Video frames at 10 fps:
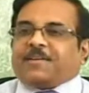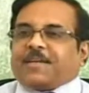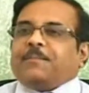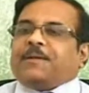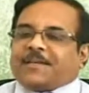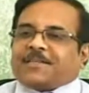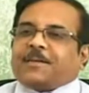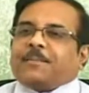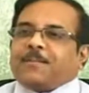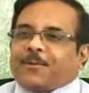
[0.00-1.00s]
which can be
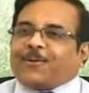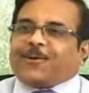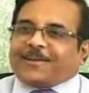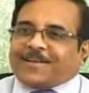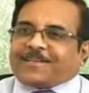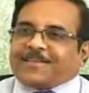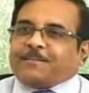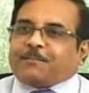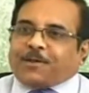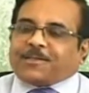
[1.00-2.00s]
tested by molecular
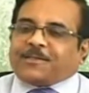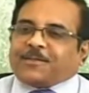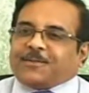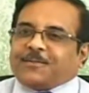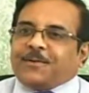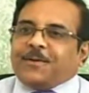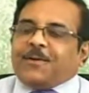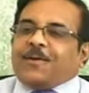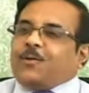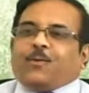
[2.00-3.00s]
testing positive,
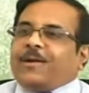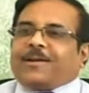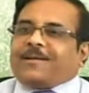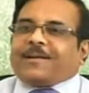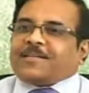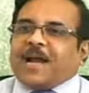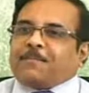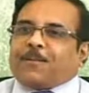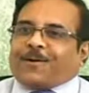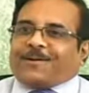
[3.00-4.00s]
you hit a
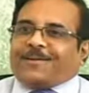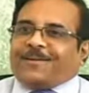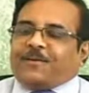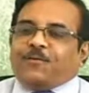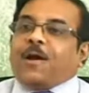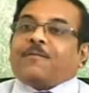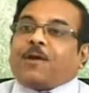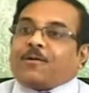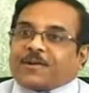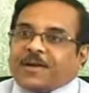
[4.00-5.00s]
jackpot. You have
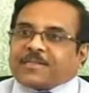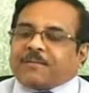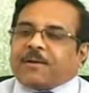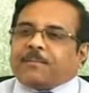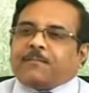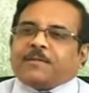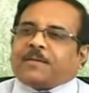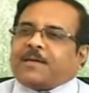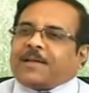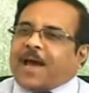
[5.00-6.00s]
now drugs available
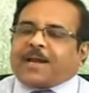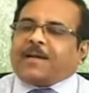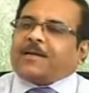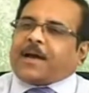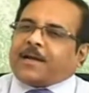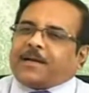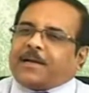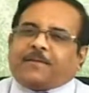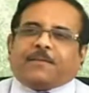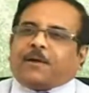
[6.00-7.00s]
which can directly
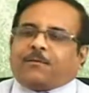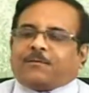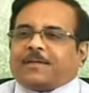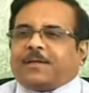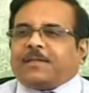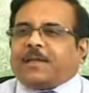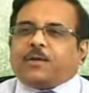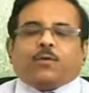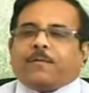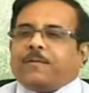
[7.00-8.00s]
target it without anything,
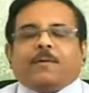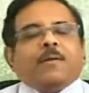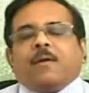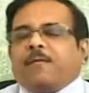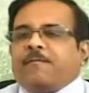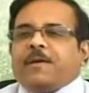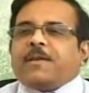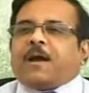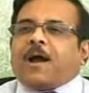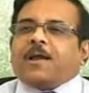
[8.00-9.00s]
and you have a
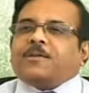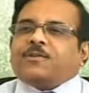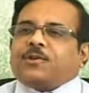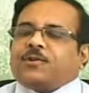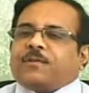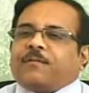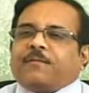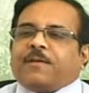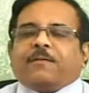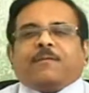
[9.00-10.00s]
very high incidence of
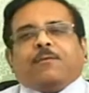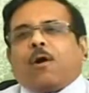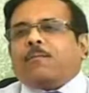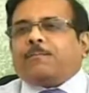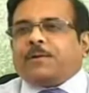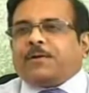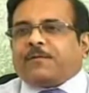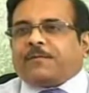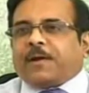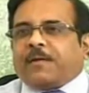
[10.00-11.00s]
living long period
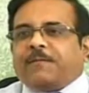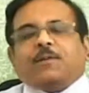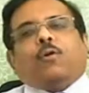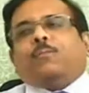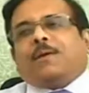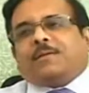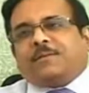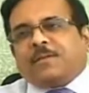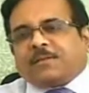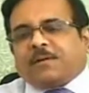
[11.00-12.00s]
of time without
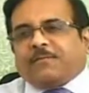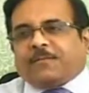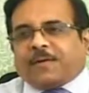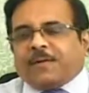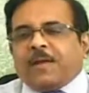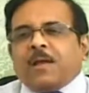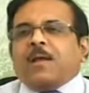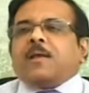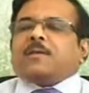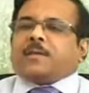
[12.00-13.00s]
much discomfort.
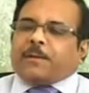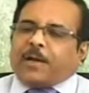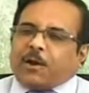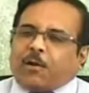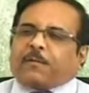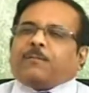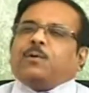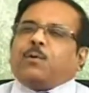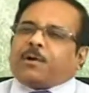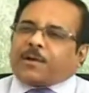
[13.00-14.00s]
Similarly, a lot of
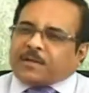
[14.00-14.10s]
newer